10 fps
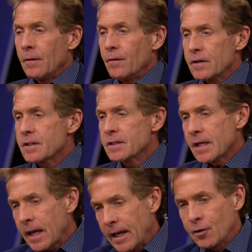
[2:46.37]
This is
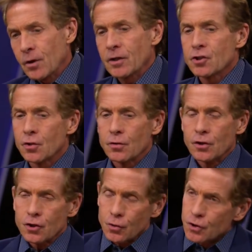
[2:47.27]
catering to
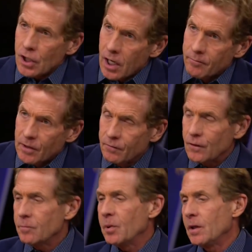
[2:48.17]
the two time
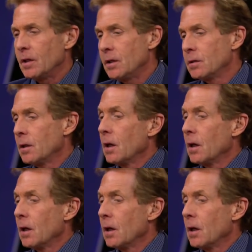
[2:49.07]
MVP,